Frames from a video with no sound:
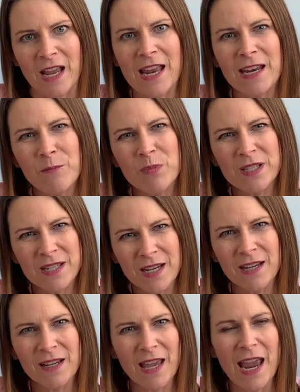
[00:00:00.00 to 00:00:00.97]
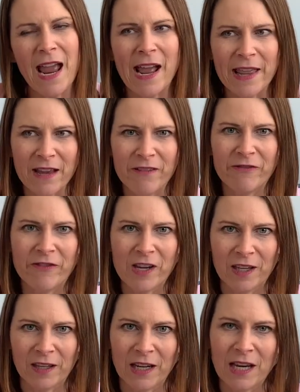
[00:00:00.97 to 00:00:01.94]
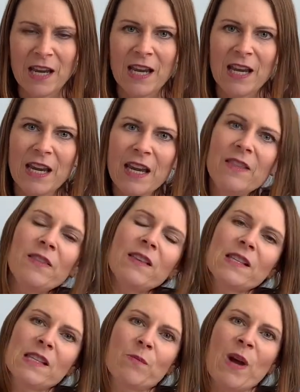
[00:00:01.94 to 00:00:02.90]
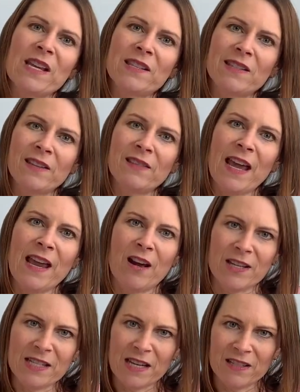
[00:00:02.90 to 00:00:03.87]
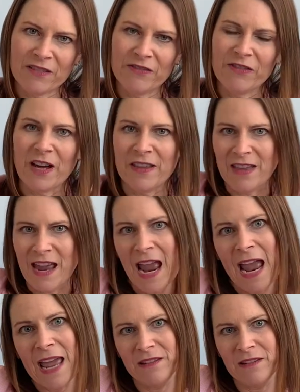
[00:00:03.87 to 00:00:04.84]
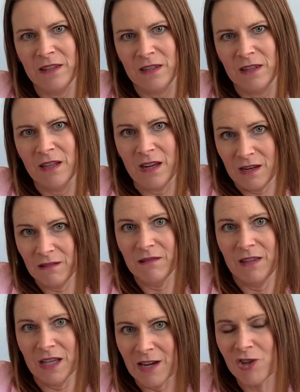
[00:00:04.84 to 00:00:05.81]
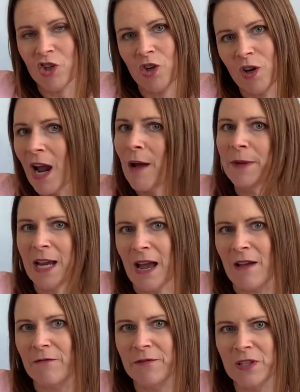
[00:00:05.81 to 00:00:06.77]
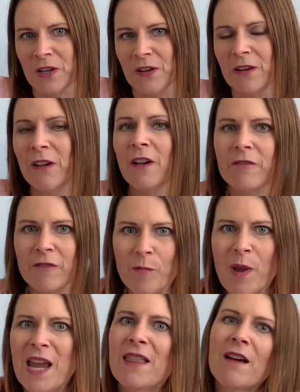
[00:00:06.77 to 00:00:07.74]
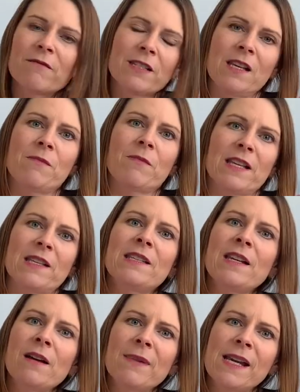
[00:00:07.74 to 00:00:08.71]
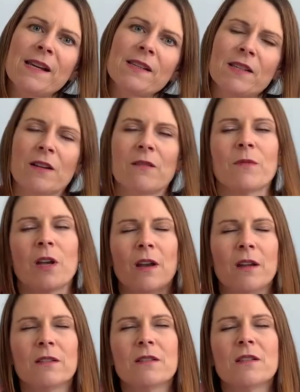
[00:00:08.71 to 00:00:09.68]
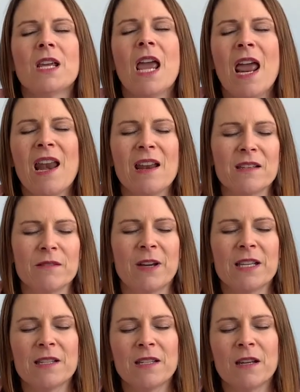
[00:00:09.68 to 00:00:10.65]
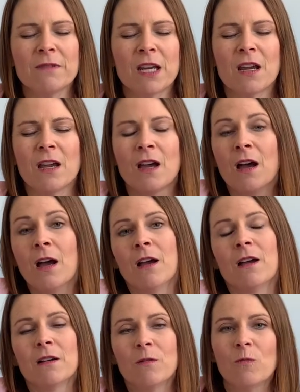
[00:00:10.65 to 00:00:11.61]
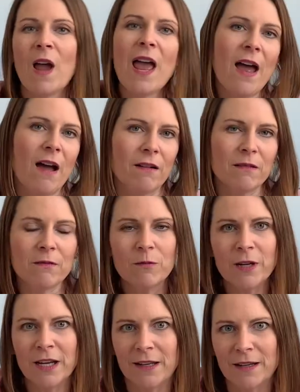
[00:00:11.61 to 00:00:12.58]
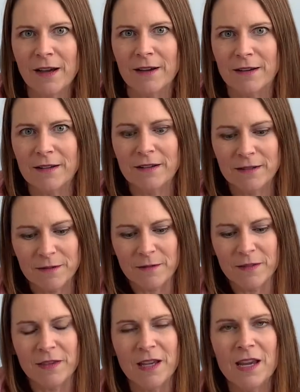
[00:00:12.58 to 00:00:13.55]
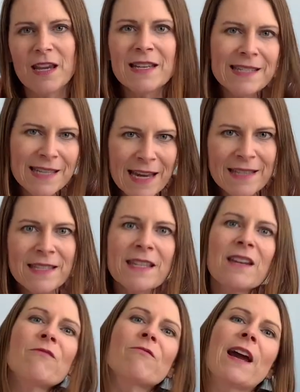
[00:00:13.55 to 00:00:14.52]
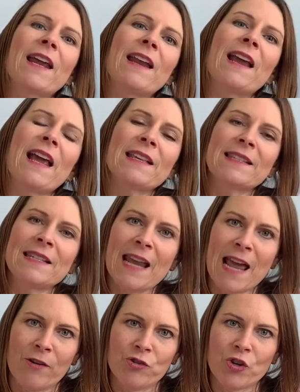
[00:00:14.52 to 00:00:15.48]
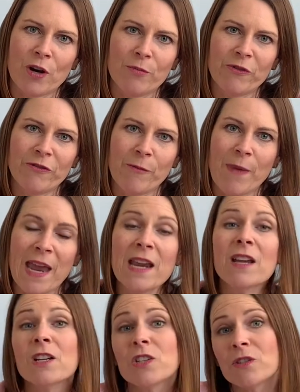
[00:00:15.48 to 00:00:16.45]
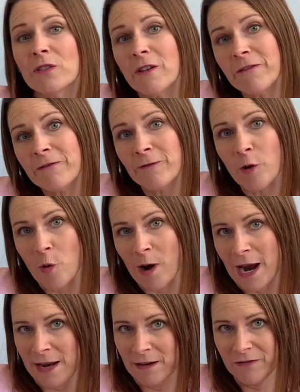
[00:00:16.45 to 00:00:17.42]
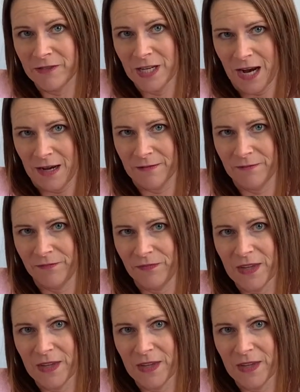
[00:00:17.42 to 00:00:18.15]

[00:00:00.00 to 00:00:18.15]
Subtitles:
And in particular, how they're feeling in the space that they identified they had the issue coming up. So for me, that was in my stomach. So I'm going to scan into my stomach. Oh, wow, what do you know? The intensity rating has now dropped for me to a 4 out of 10.